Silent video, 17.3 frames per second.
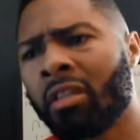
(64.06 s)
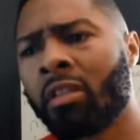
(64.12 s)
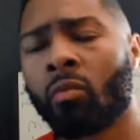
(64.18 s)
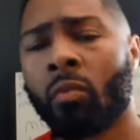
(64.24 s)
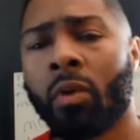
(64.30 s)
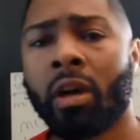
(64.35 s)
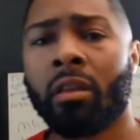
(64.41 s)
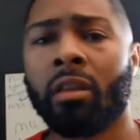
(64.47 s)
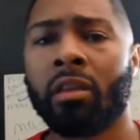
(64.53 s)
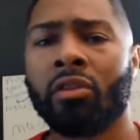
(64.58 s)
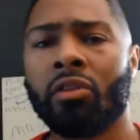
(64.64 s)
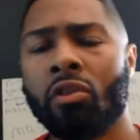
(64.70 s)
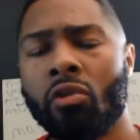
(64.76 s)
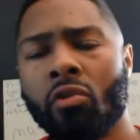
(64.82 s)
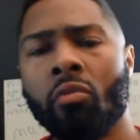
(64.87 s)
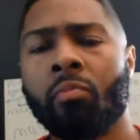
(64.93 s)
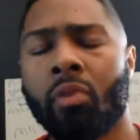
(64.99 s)
this is where
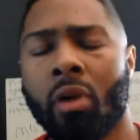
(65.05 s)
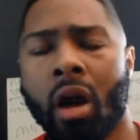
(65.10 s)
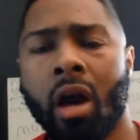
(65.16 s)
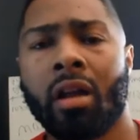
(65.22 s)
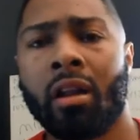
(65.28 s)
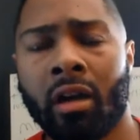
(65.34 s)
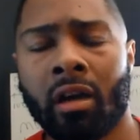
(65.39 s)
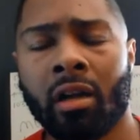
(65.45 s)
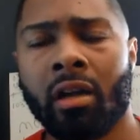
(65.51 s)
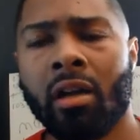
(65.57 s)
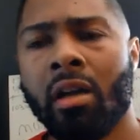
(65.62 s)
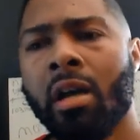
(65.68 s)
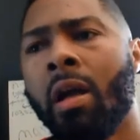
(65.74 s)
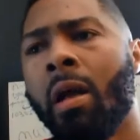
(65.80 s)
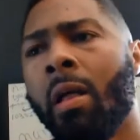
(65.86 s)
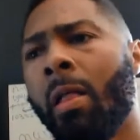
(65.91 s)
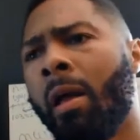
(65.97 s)
this new product
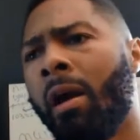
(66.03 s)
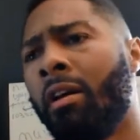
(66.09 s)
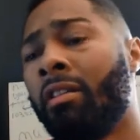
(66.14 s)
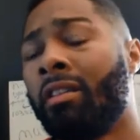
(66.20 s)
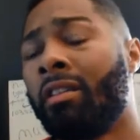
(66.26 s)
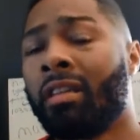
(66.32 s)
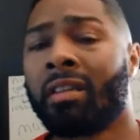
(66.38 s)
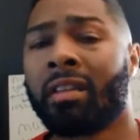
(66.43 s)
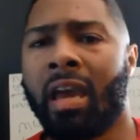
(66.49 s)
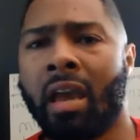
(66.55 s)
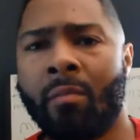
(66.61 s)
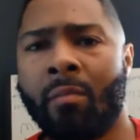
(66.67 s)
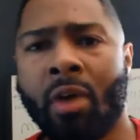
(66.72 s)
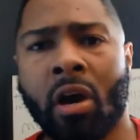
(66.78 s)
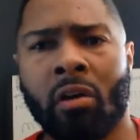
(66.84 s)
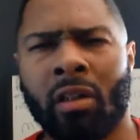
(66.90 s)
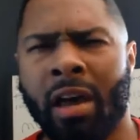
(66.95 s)
uh, just
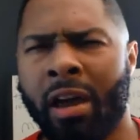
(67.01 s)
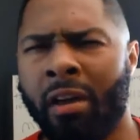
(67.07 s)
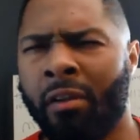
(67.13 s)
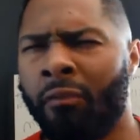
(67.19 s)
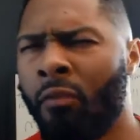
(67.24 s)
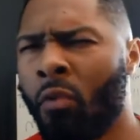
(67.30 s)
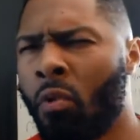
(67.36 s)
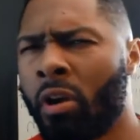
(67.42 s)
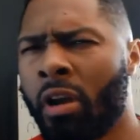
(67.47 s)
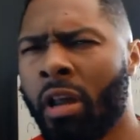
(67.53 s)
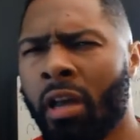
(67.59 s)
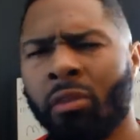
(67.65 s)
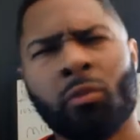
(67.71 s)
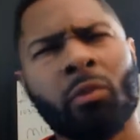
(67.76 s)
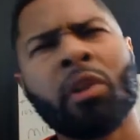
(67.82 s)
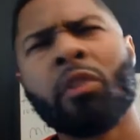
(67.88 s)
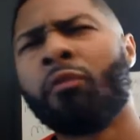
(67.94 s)
came out like four
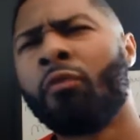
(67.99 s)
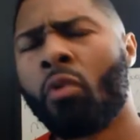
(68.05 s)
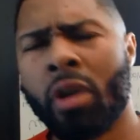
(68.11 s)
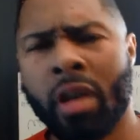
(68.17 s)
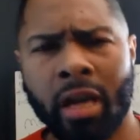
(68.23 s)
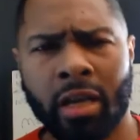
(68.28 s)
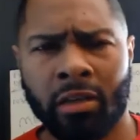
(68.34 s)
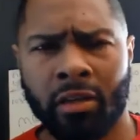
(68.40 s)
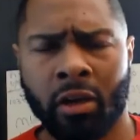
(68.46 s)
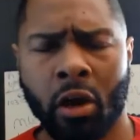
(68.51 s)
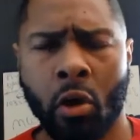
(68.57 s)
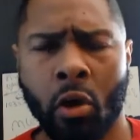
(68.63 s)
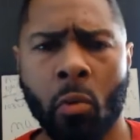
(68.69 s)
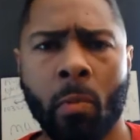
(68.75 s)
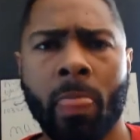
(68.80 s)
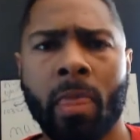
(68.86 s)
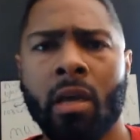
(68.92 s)
days three or four days
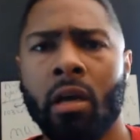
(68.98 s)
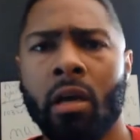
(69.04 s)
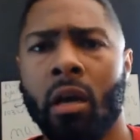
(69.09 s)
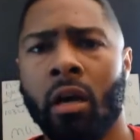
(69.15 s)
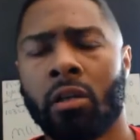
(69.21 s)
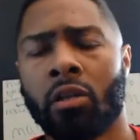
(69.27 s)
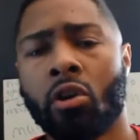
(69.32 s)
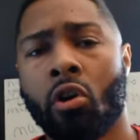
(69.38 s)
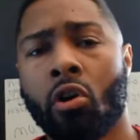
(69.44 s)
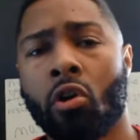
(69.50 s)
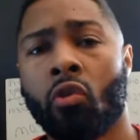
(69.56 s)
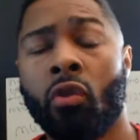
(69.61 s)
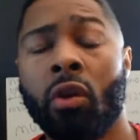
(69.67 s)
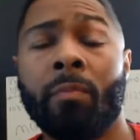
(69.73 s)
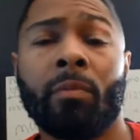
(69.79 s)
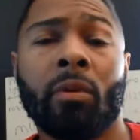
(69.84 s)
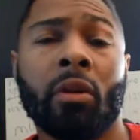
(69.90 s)
ago. Uh, it's called
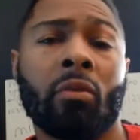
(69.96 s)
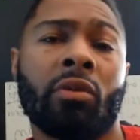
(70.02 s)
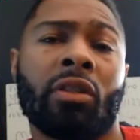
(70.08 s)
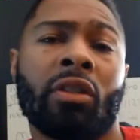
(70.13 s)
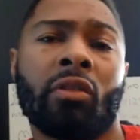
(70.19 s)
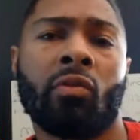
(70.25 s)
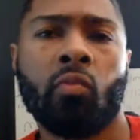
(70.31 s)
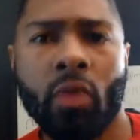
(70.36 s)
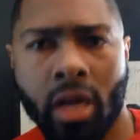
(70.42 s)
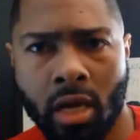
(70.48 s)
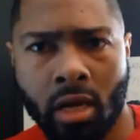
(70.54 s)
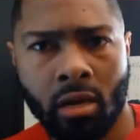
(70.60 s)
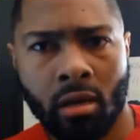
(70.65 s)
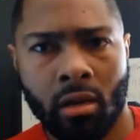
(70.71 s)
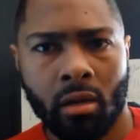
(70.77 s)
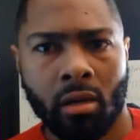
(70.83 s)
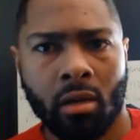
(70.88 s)
Crypto
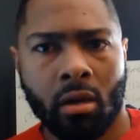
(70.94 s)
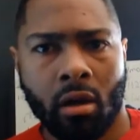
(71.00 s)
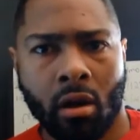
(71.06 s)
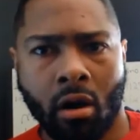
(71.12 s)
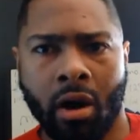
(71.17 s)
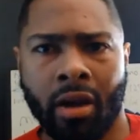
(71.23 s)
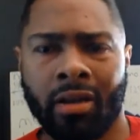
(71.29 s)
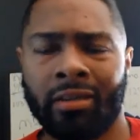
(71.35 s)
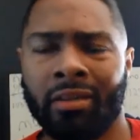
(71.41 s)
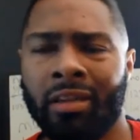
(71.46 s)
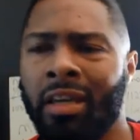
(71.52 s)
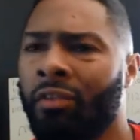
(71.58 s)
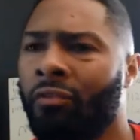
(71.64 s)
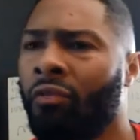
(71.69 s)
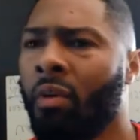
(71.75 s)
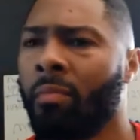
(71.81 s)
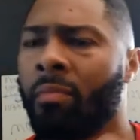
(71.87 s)
Suite. All right, it's,
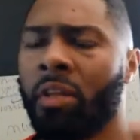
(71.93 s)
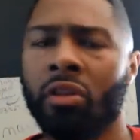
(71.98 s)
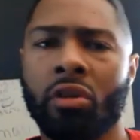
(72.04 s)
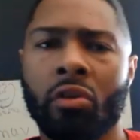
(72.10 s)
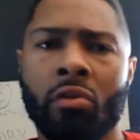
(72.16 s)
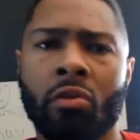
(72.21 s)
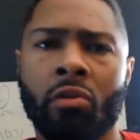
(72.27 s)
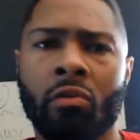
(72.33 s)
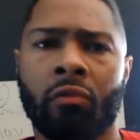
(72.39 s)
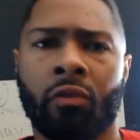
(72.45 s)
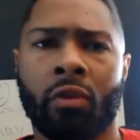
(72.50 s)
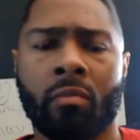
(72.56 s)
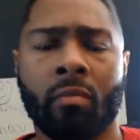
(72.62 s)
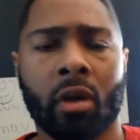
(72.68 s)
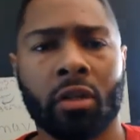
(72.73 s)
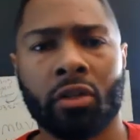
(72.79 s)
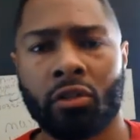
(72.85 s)
it's from this dude
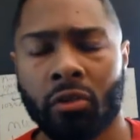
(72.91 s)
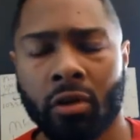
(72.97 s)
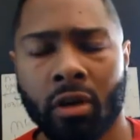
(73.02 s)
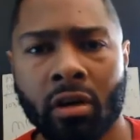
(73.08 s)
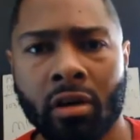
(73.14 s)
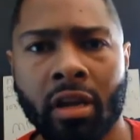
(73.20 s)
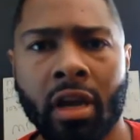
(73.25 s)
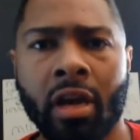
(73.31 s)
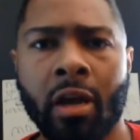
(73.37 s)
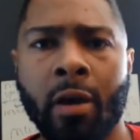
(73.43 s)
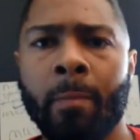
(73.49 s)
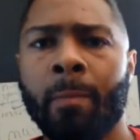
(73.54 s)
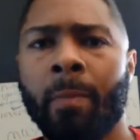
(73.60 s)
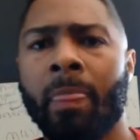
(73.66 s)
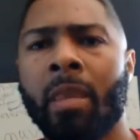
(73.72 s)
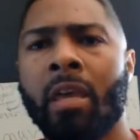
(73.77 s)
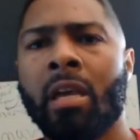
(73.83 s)
from
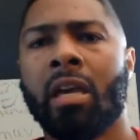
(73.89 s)
Australia.